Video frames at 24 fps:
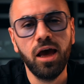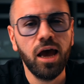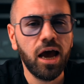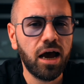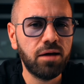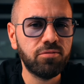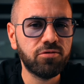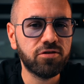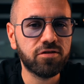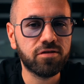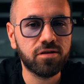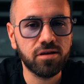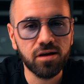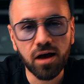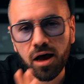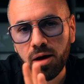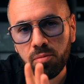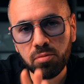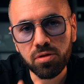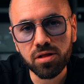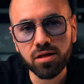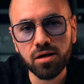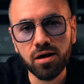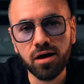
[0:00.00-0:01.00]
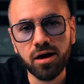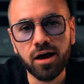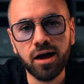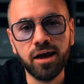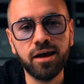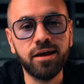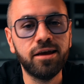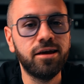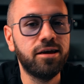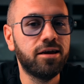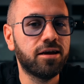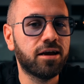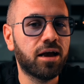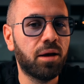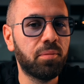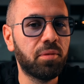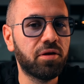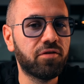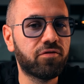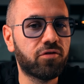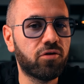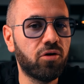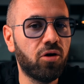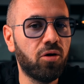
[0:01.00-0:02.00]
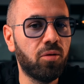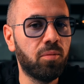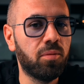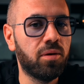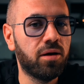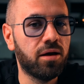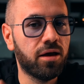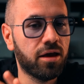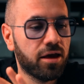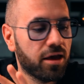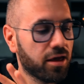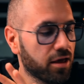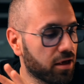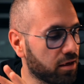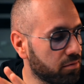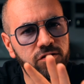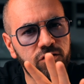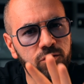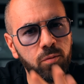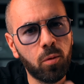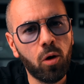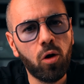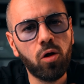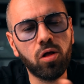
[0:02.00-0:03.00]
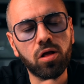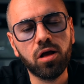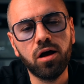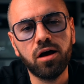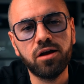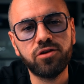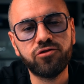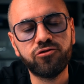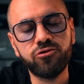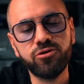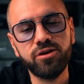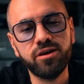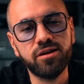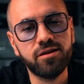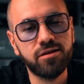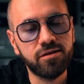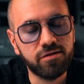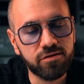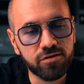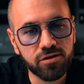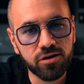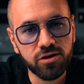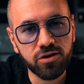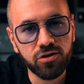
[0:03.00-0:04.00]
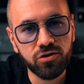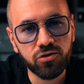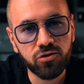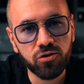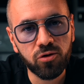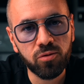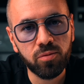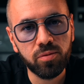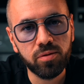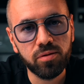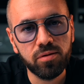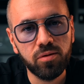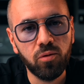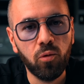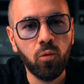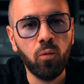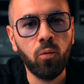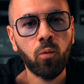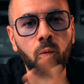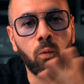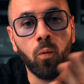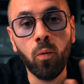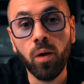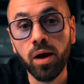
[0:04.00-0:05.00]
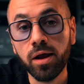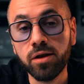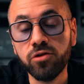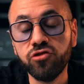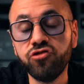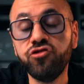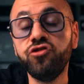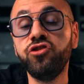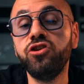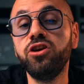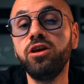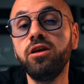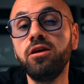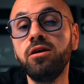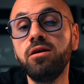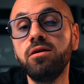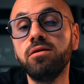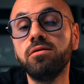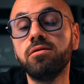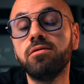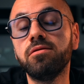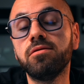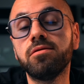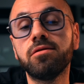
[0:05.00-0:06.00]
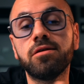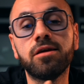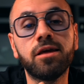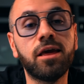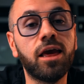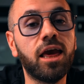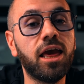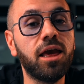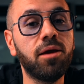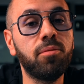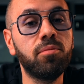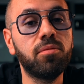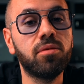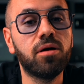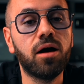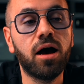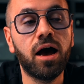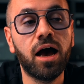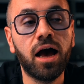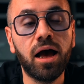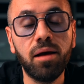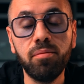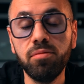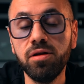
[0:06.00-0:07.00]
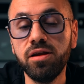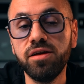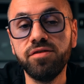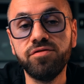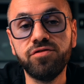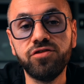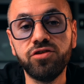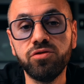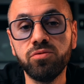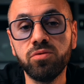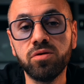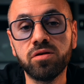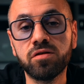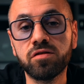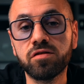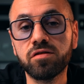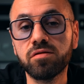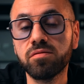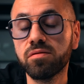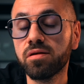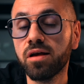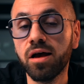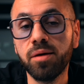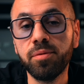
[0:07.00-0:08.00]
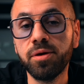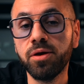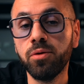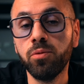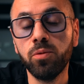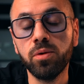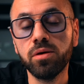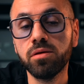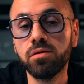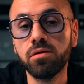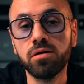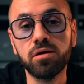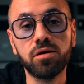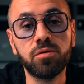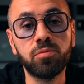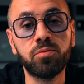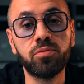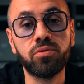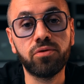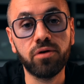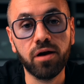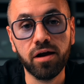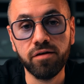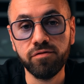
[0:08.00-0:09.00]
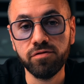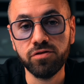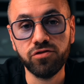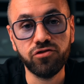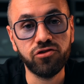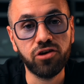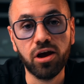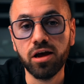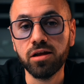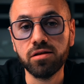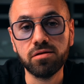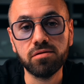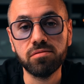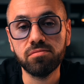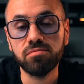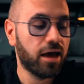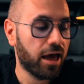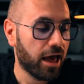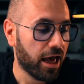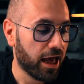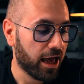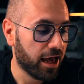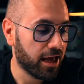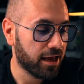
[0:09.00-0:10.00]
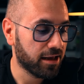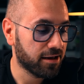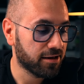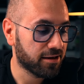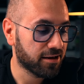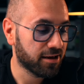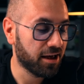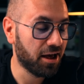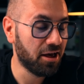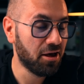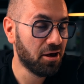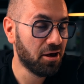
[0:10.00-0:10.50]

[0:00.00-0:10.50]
I'm just a humble guy coming from a small country in Eastern Europe. When she came, I believe she was coming with her private jet. And